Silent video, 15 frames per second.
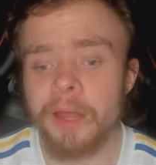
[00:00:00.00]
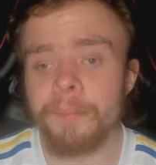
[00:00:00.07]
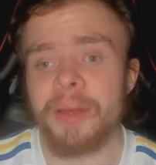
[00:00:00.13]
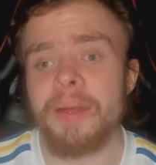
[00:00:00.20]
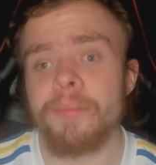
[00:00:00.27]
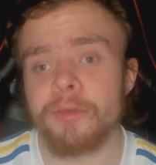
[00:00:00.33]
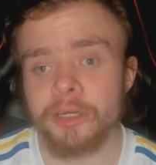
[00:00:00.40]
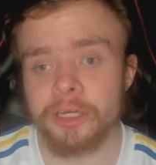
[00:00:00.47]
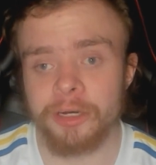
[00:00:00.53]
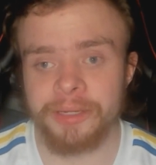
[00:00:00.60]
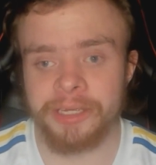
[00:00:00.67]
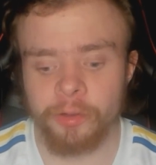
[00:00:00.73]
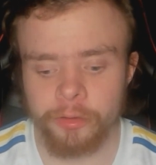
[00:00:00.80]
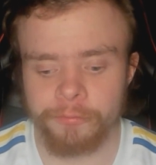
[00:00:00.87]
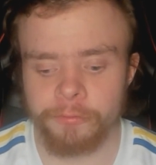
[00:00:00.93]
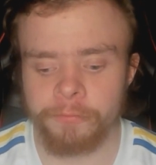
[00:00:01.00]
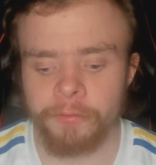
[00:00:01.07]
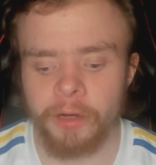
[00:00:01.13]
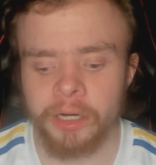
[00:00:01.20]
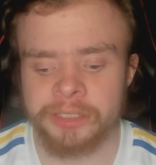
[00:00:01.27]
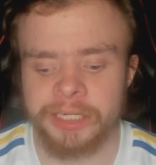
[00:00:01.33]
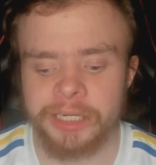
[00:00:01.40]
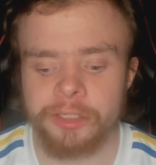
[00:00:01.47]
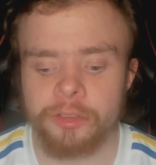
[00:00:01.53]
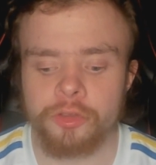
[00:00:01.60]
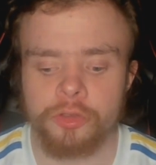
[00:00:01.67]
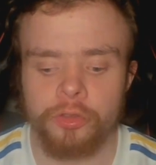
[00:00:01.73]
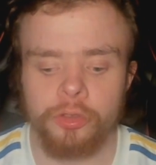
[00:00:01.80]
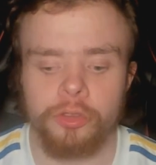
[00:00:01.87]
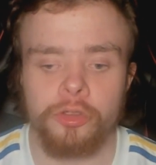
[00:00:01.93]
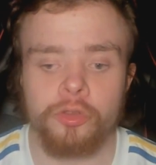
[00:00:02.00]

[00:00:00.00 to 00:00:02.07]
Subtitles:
People are going to be calling for Fark's head soon